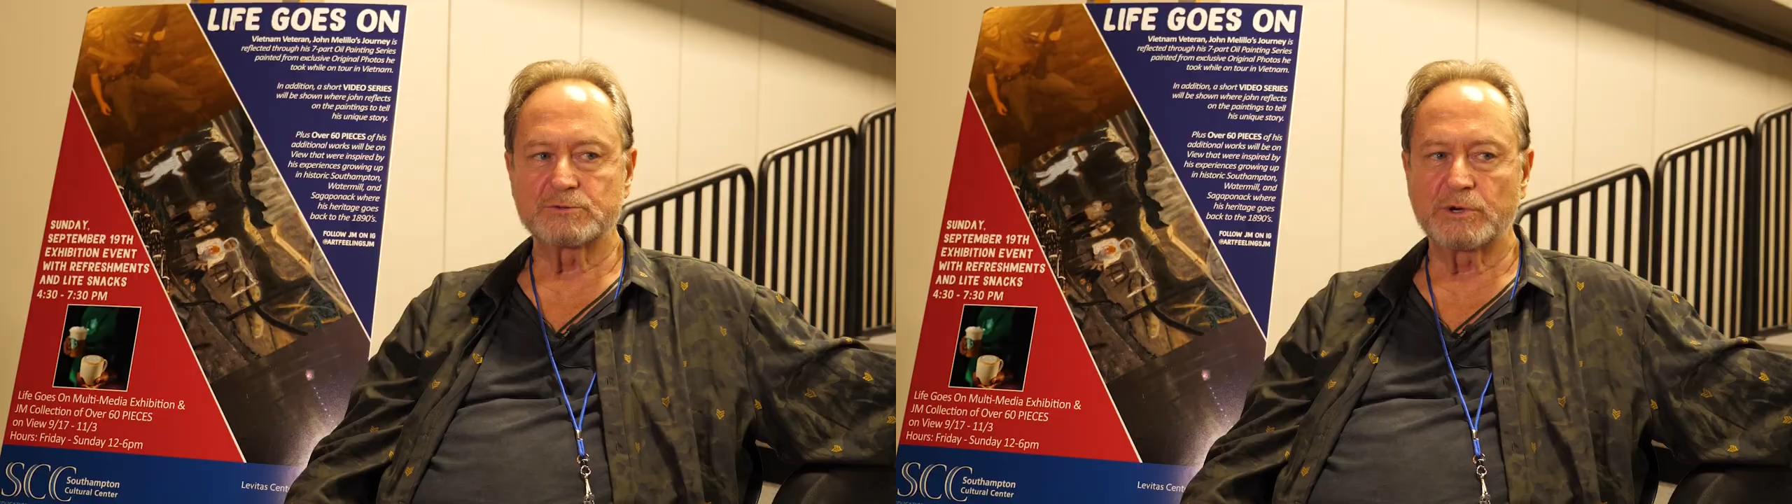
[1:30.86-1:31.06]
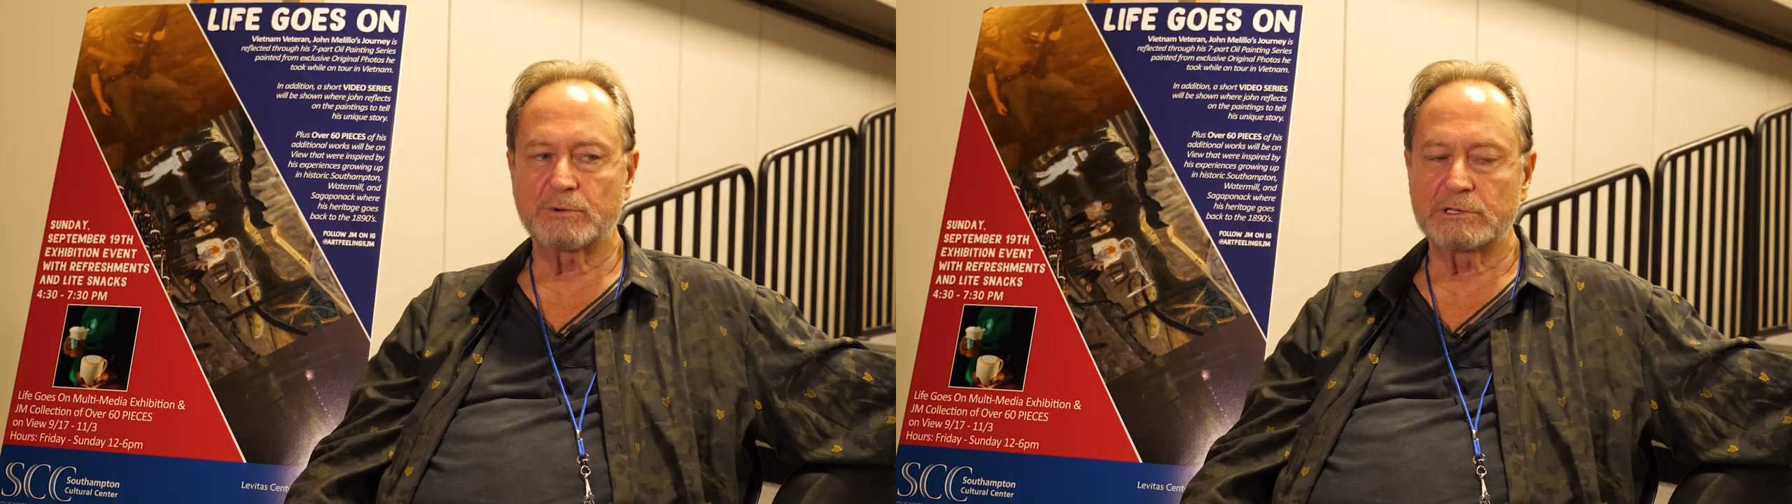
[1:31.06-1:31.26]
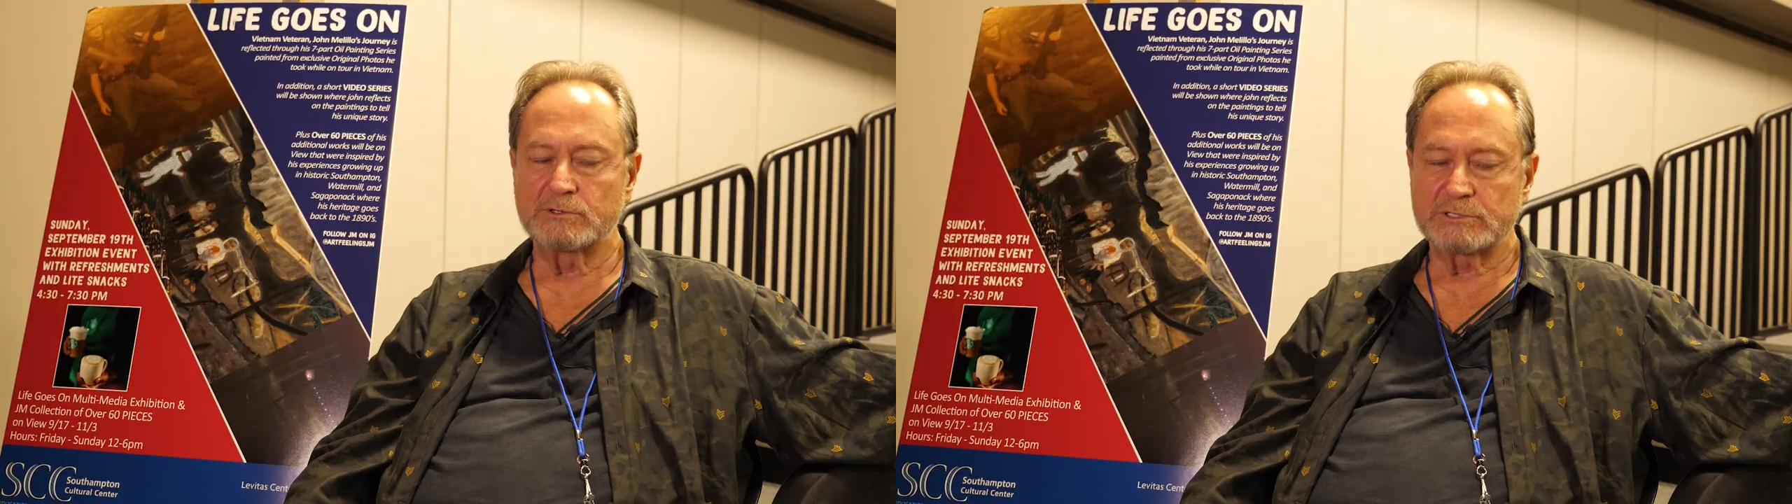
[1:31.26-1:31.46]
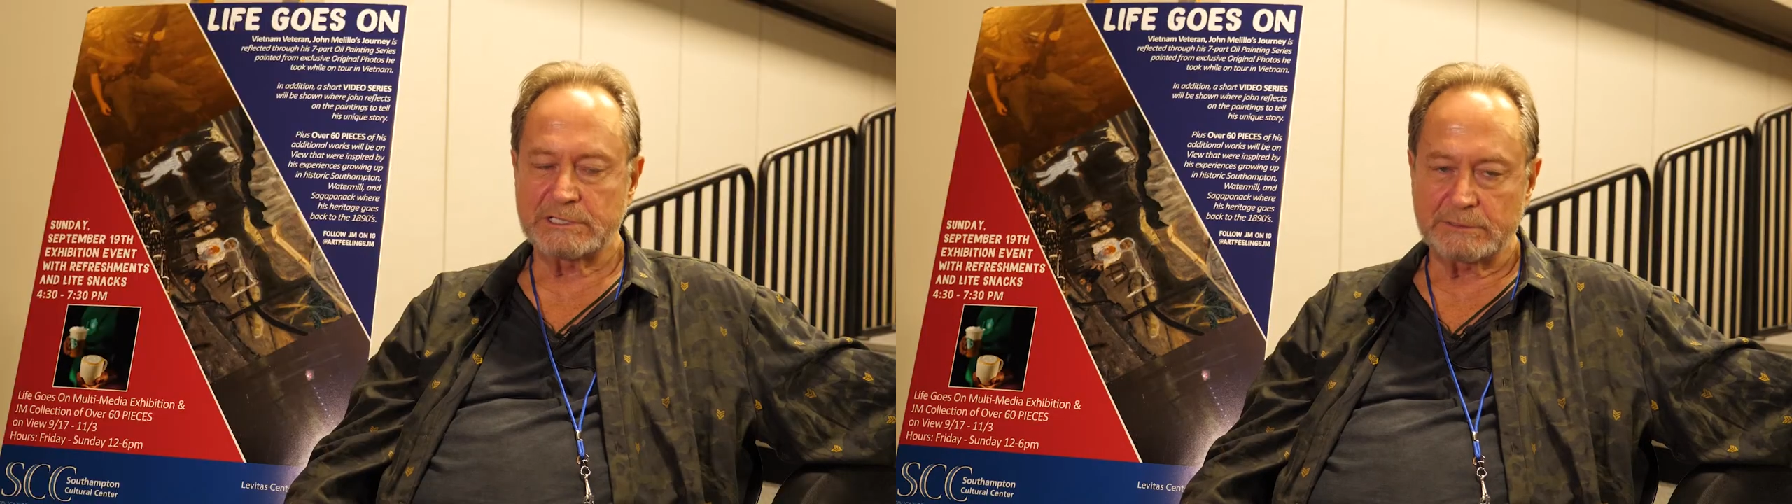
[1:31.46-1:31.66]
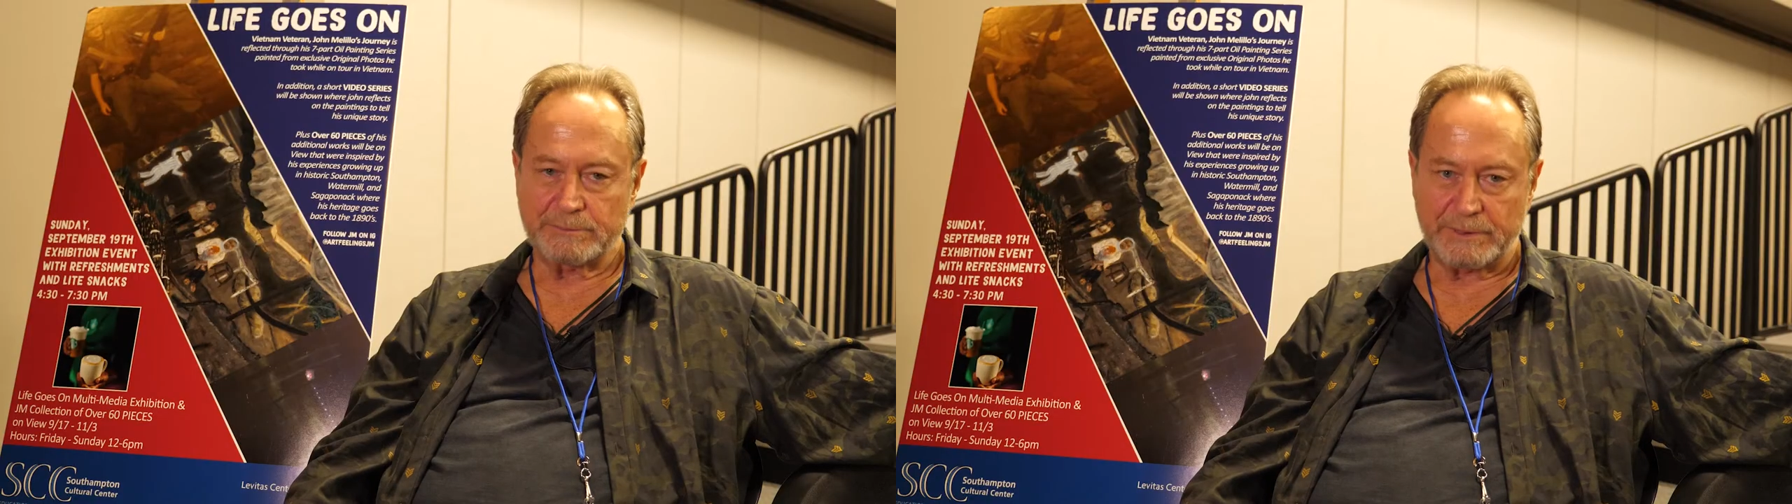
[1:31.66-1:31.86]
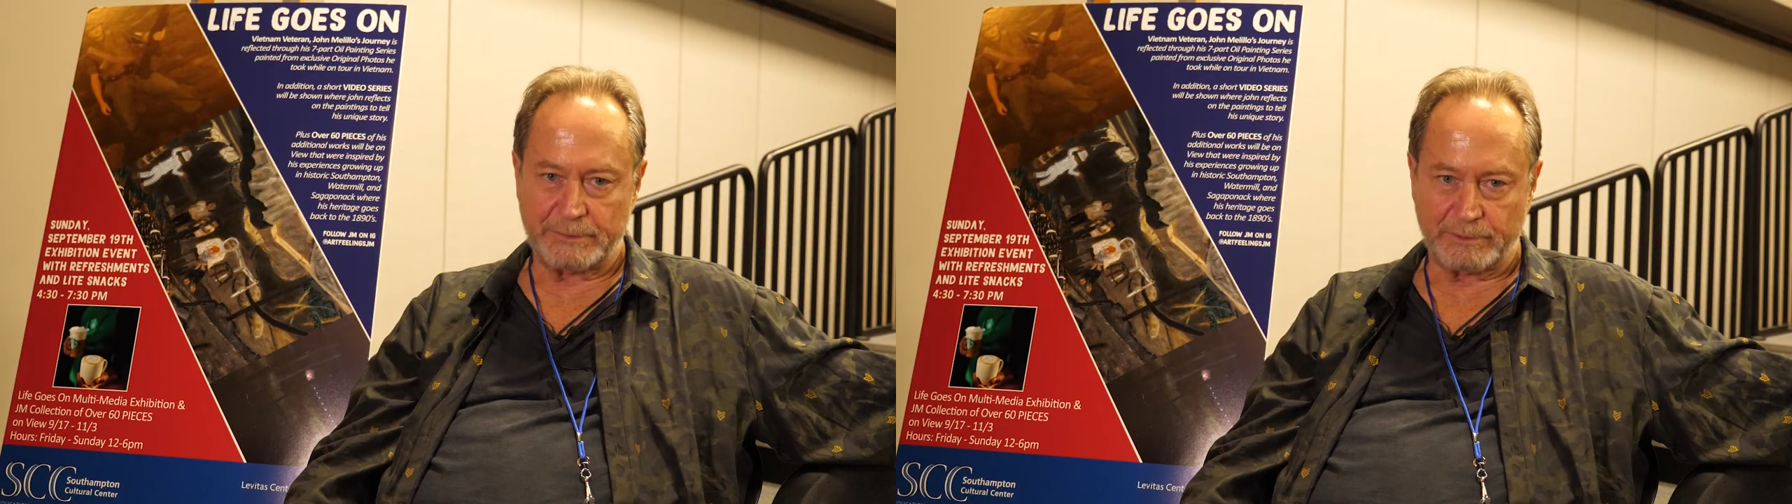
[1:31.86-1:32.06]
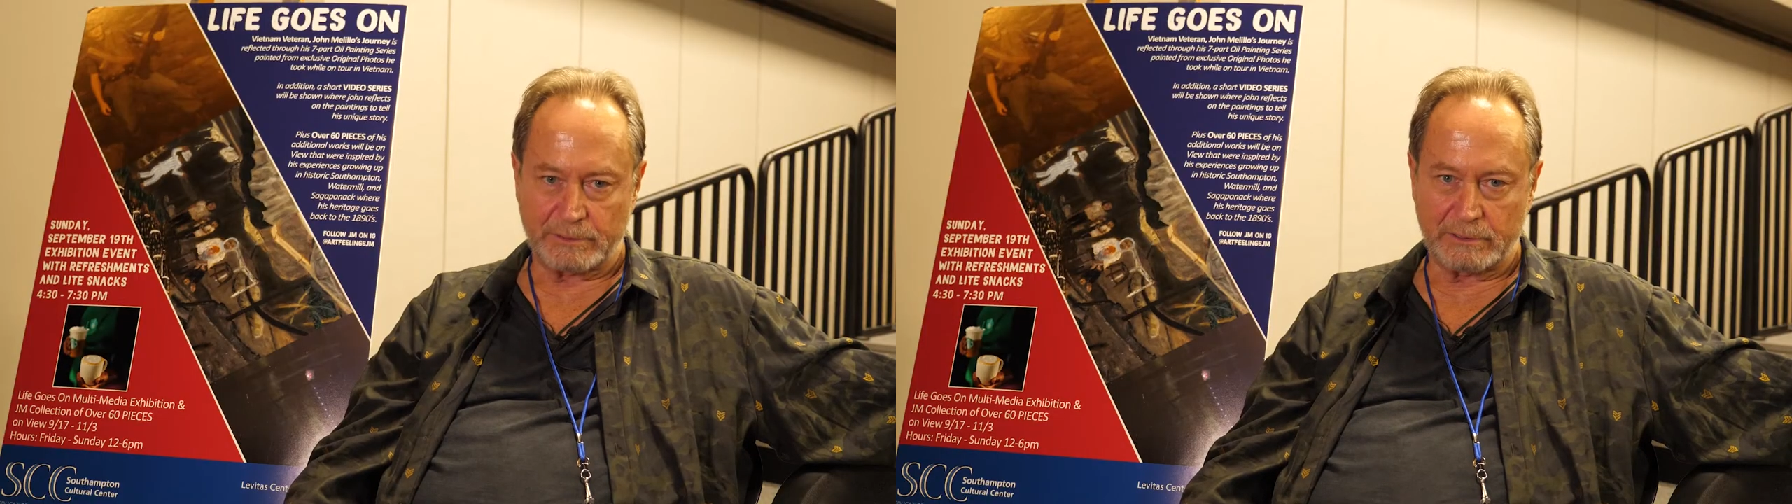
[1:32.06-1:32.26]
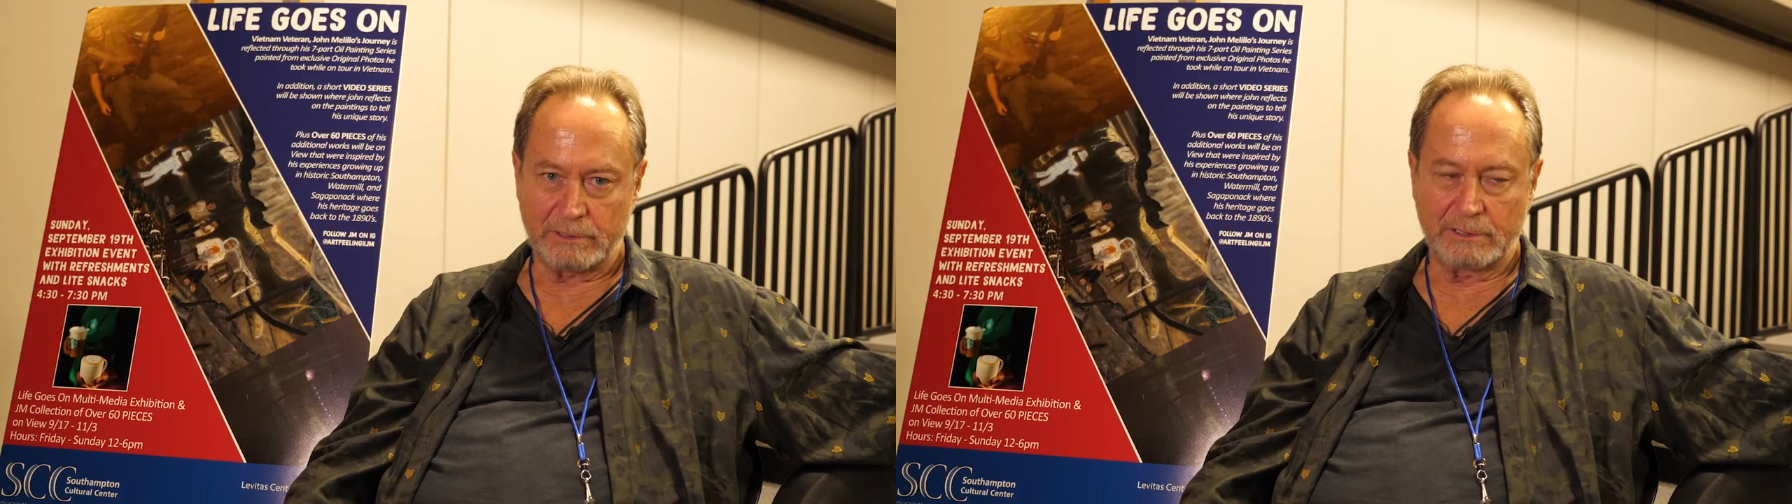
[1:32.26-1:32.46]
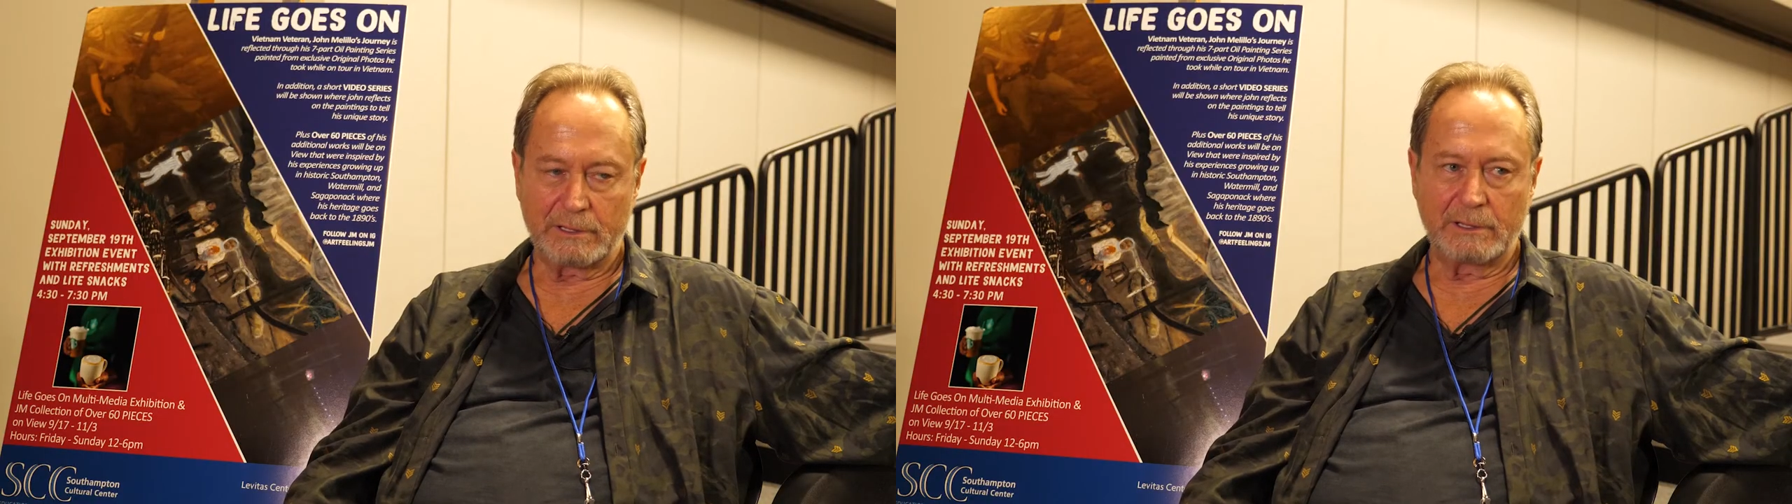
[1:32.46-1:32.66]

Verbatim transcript: we were losing people,